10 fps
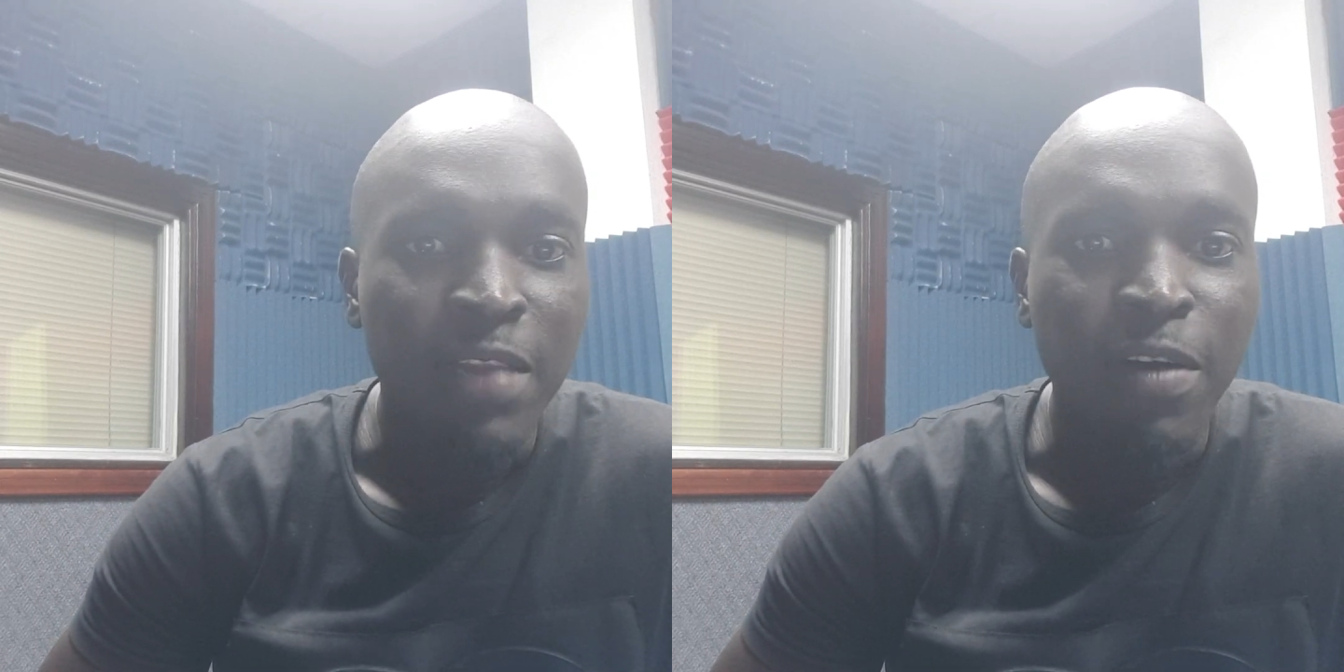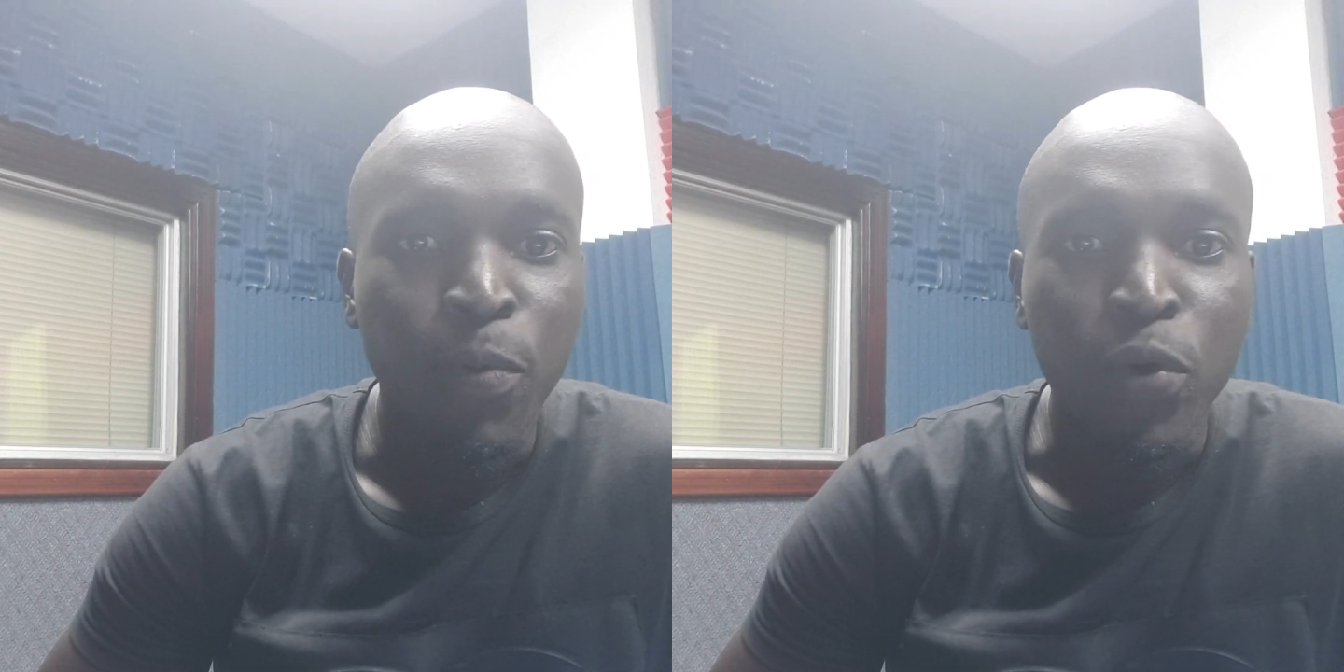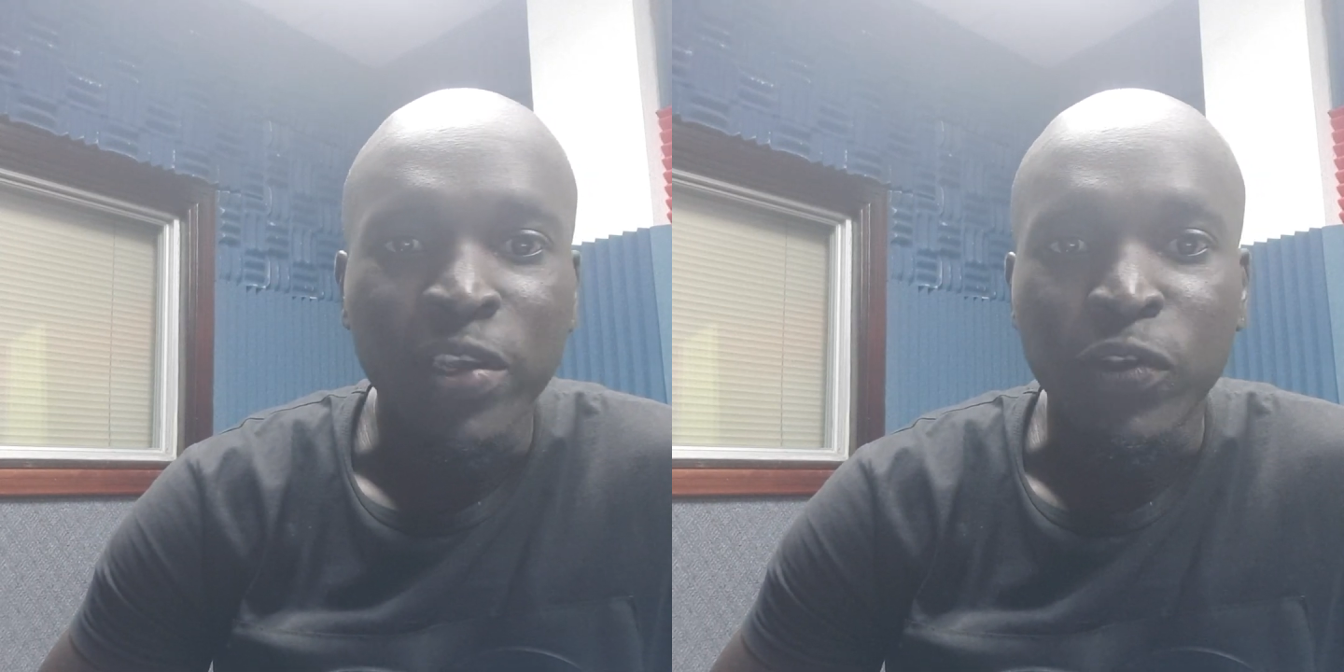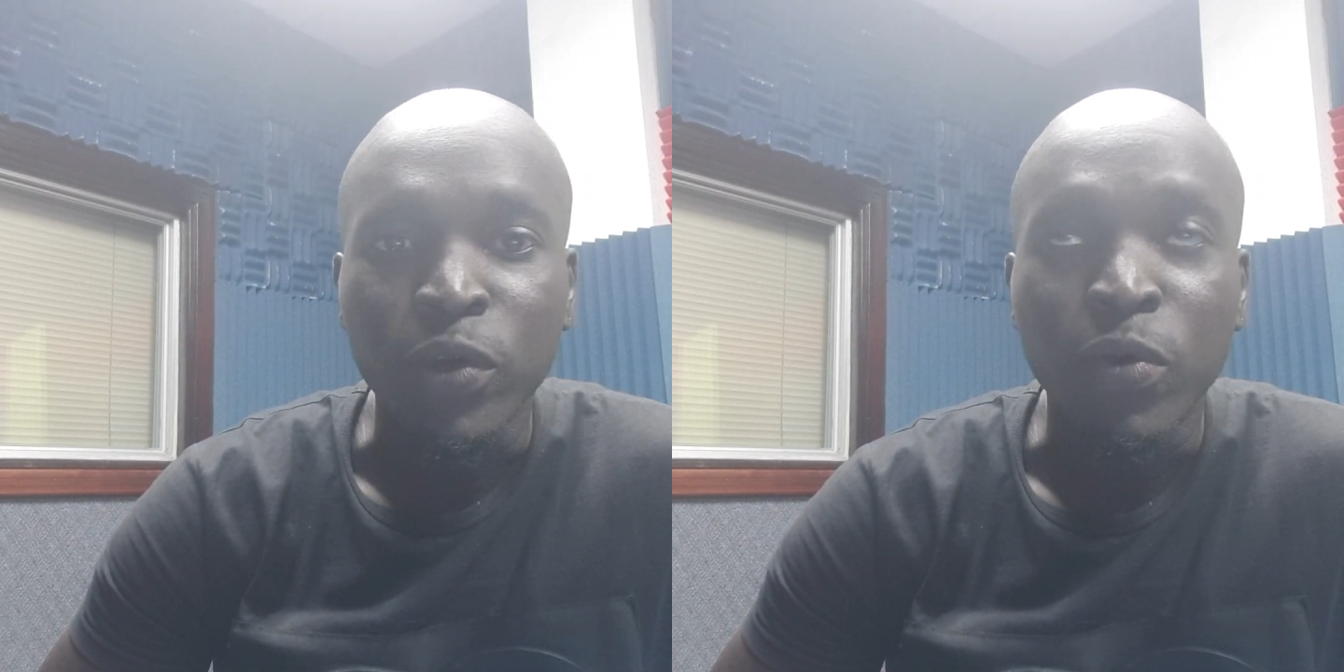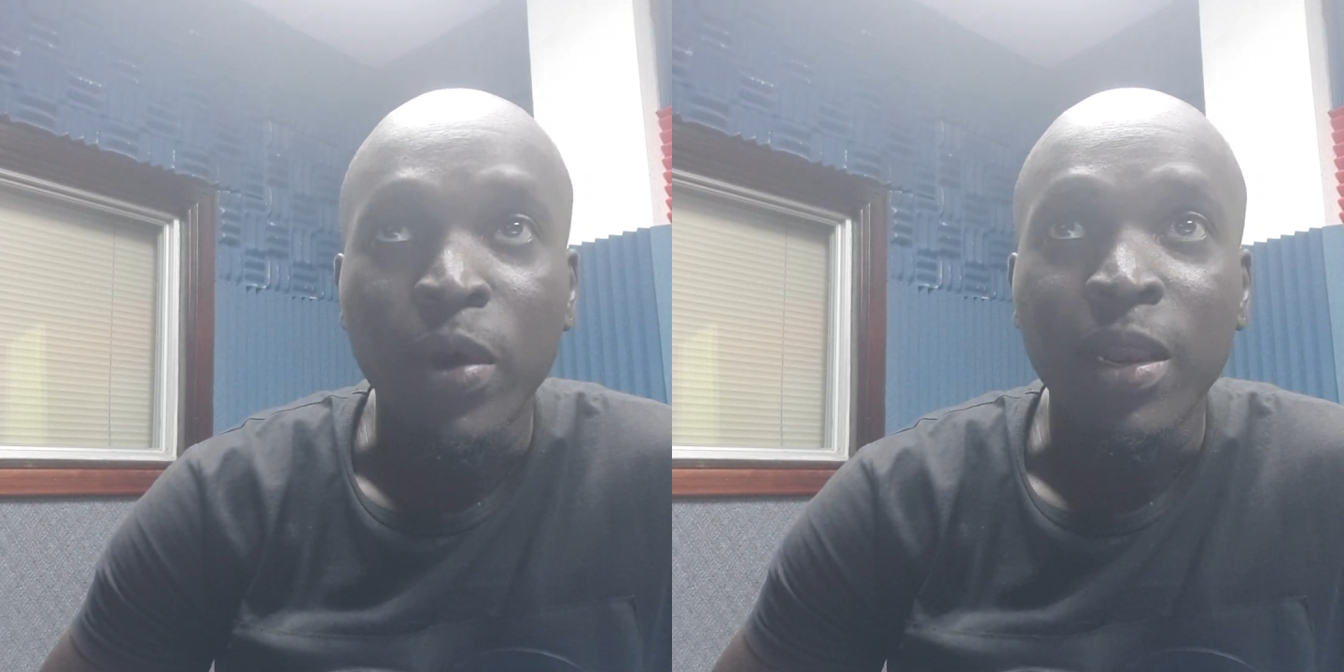Liverpool is
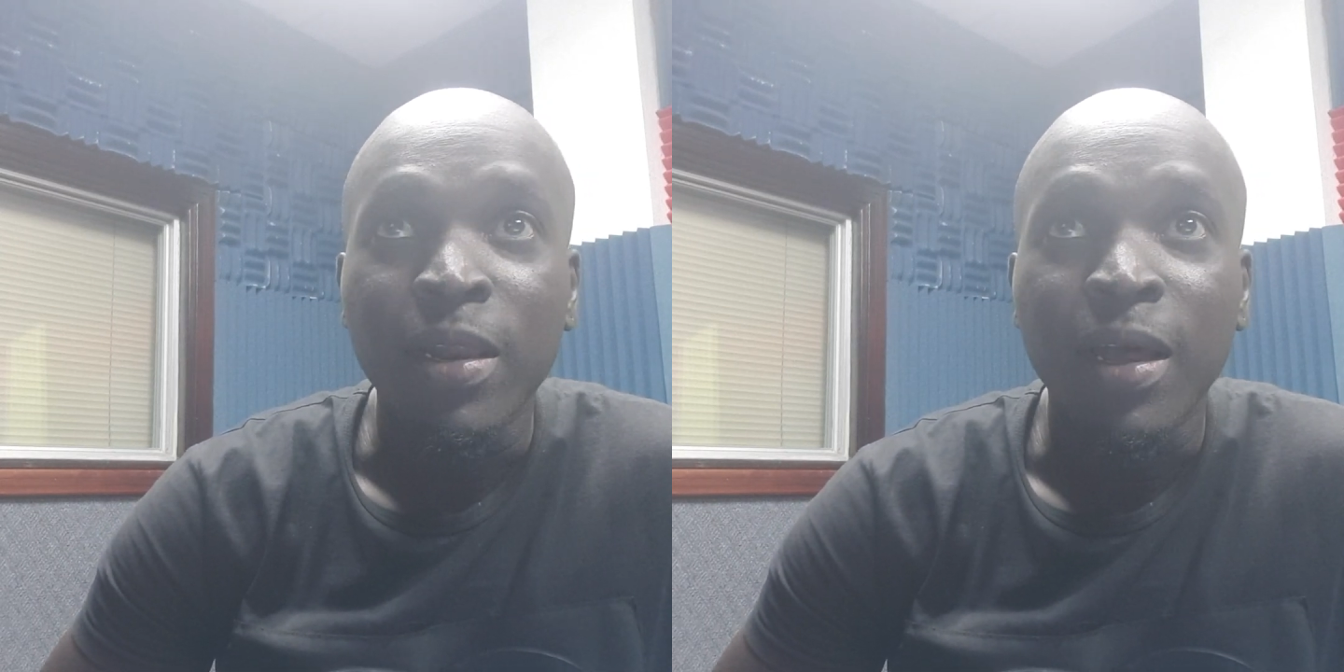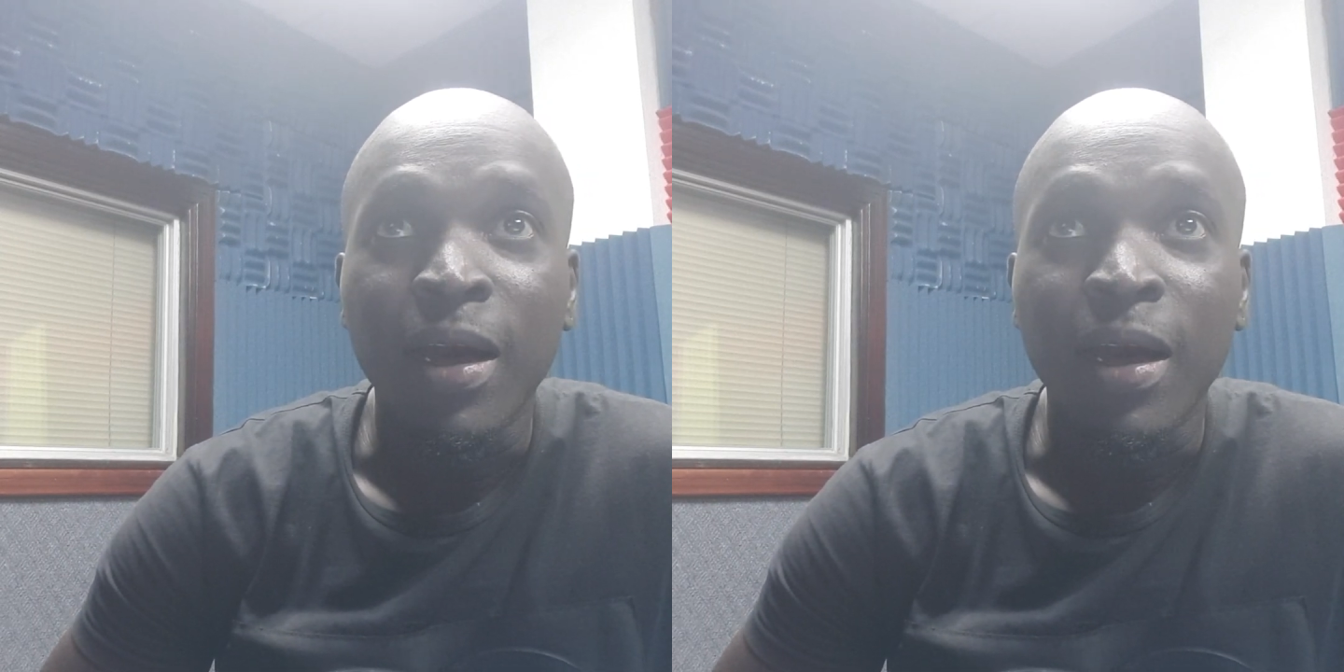doing well.